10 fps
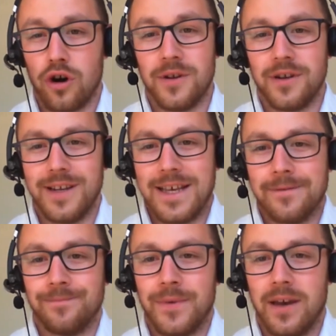
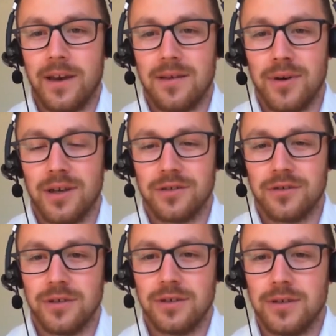commonly in
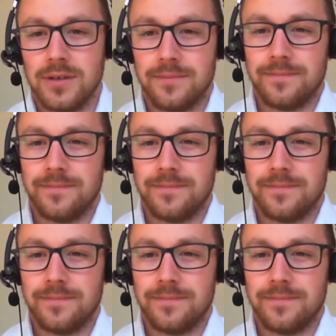personal use.